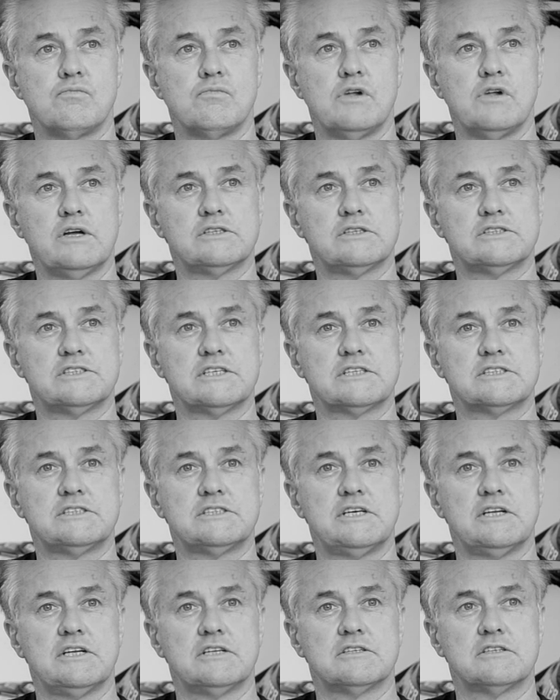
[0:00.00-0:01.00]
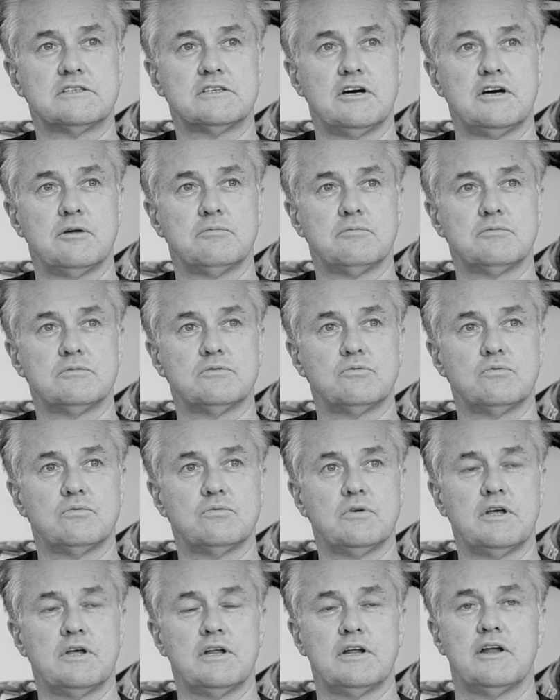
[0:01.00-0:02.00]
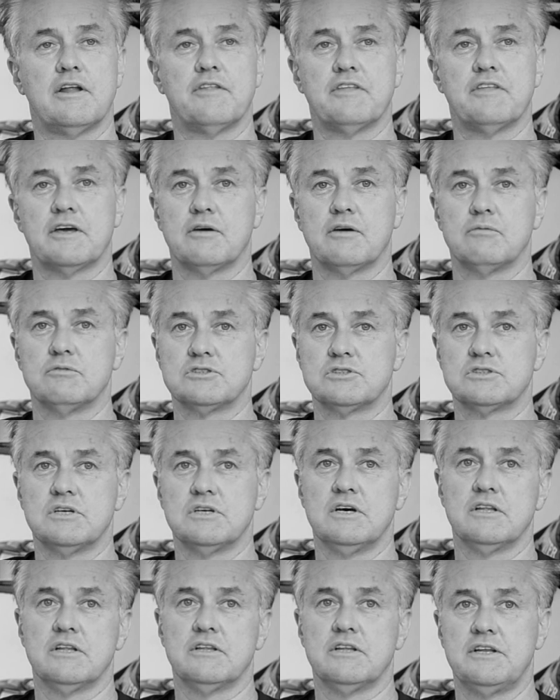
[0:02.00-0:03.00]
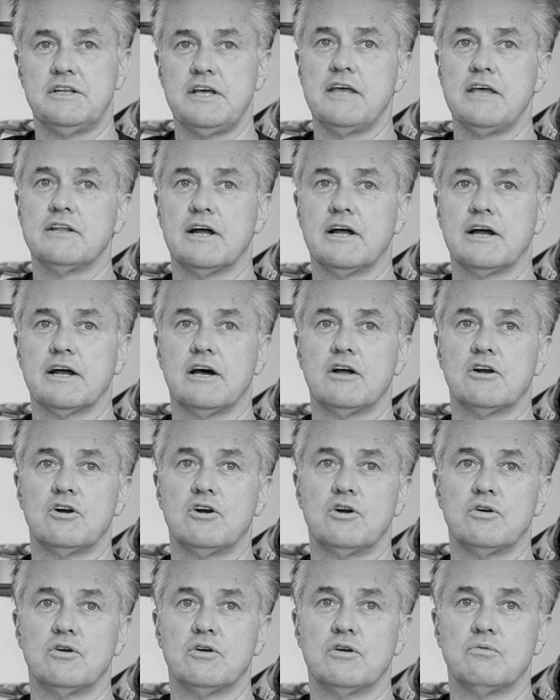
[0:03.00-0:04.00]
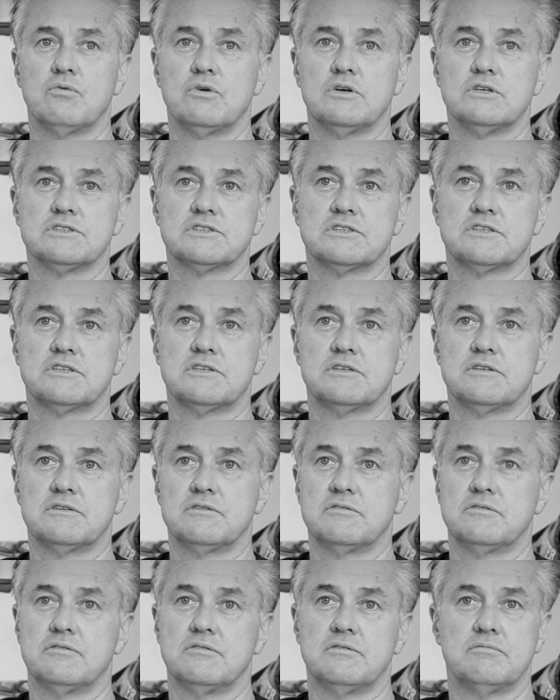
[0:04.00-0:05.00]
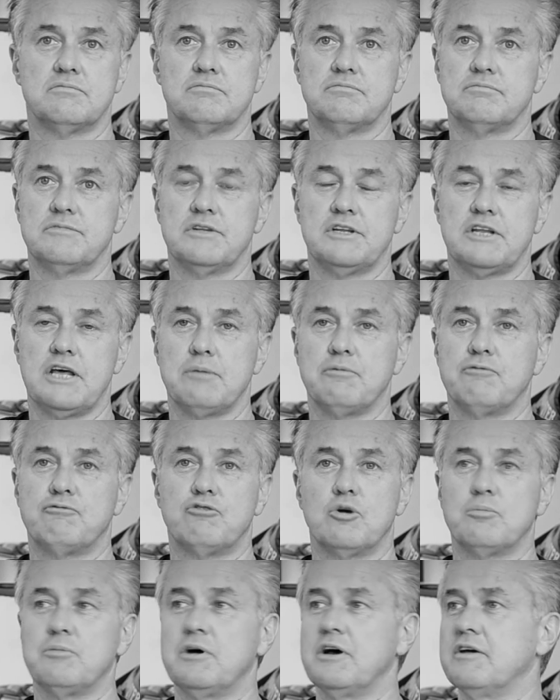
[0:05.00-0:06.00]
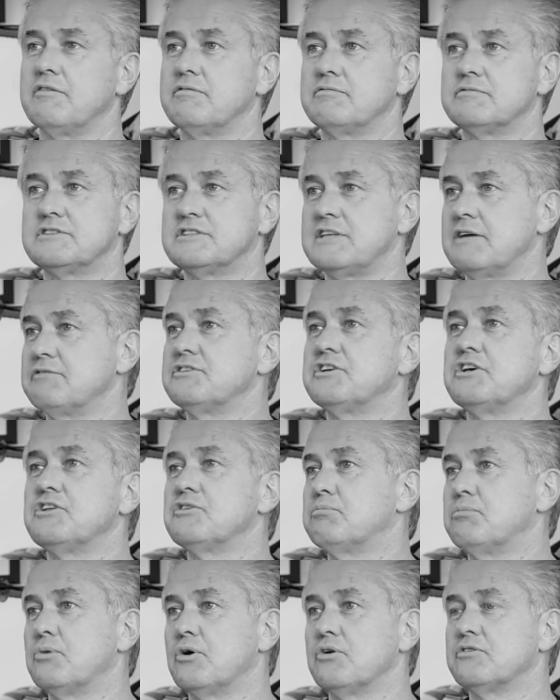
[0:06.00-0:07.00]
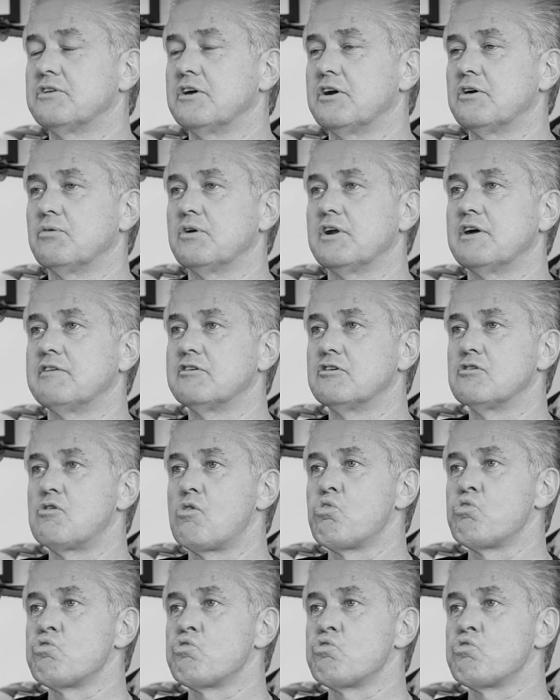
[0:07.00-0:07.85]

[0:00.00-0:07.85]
I was 16 at the time. And I think it was the day that I got hurt was the day before my 17th birthday or whatever.